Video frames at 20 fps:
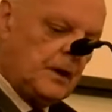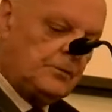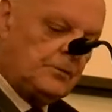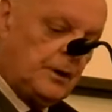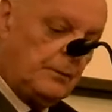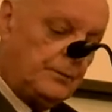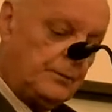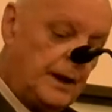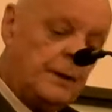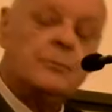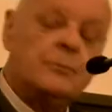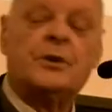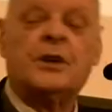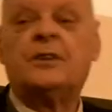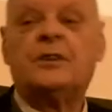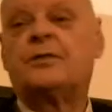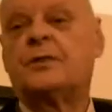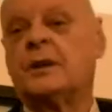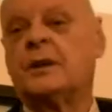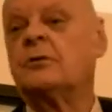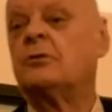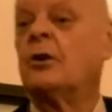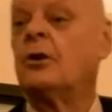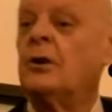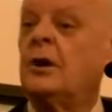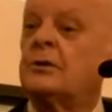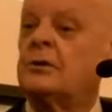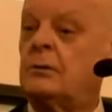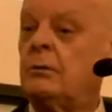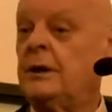Sometimes these things are
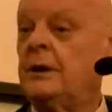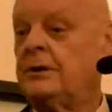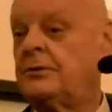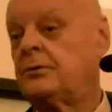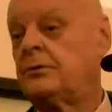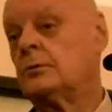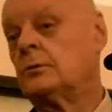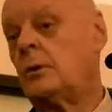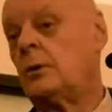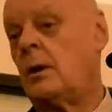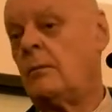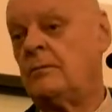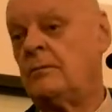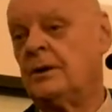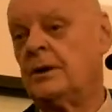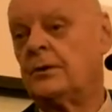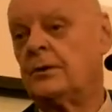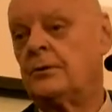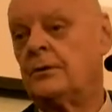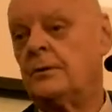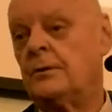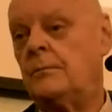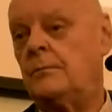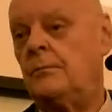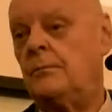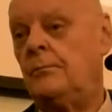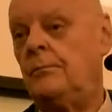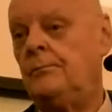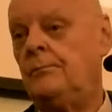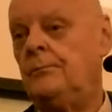not quite so obvious.
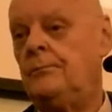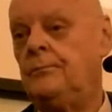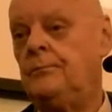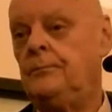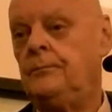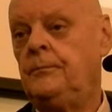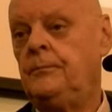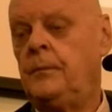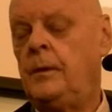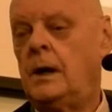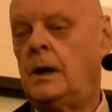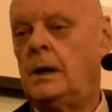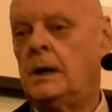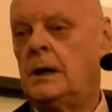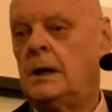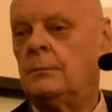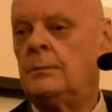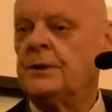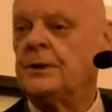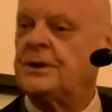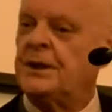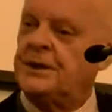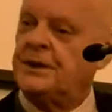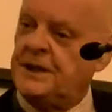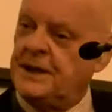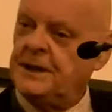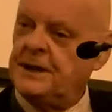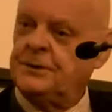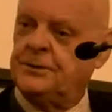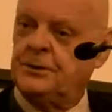But the
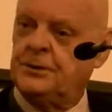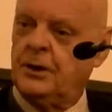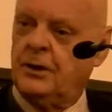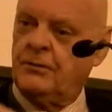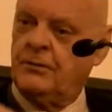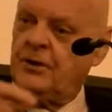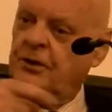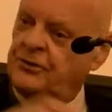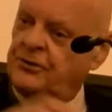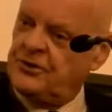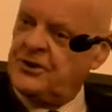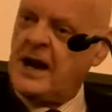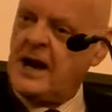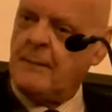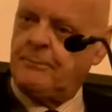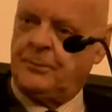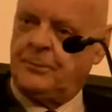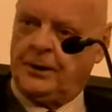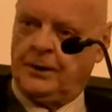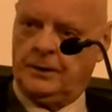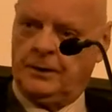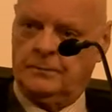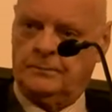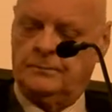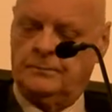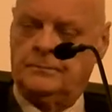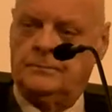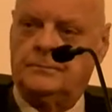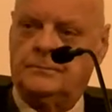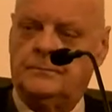date of this chapter,
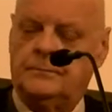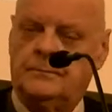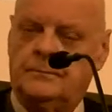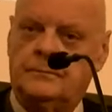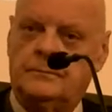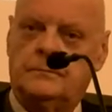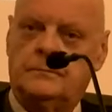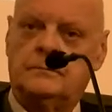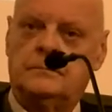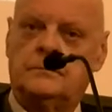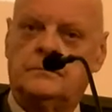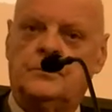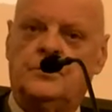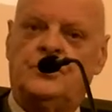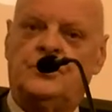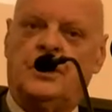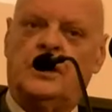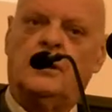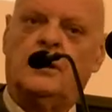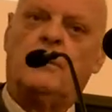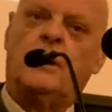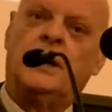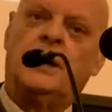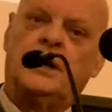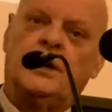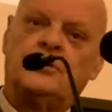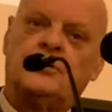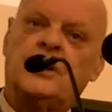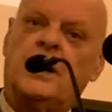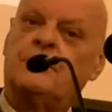
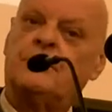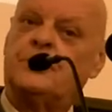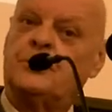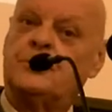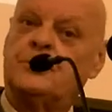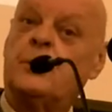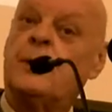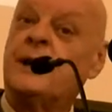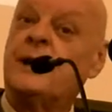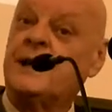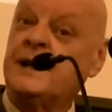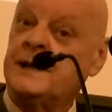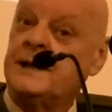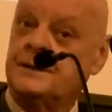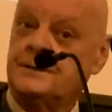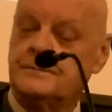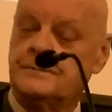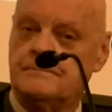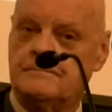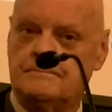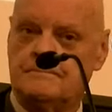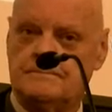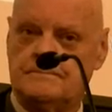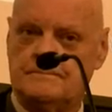Jeremiah chapter 28,